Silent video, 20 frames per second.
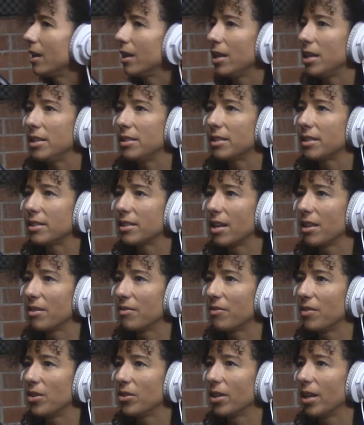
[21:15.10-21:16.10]
He sits on the
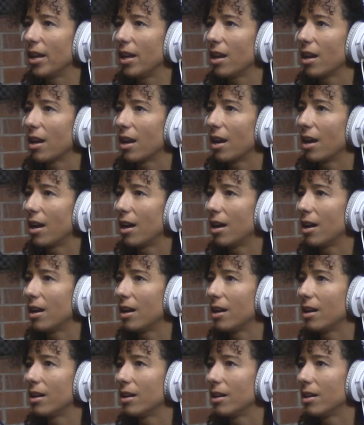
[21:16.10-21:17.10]
phone like,
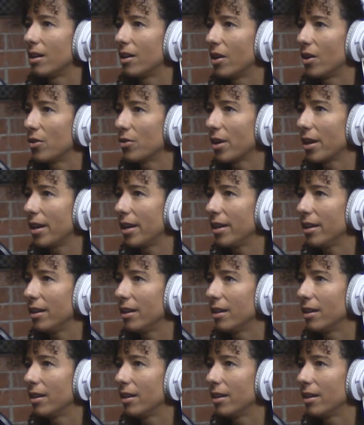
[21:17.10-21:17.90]
okay.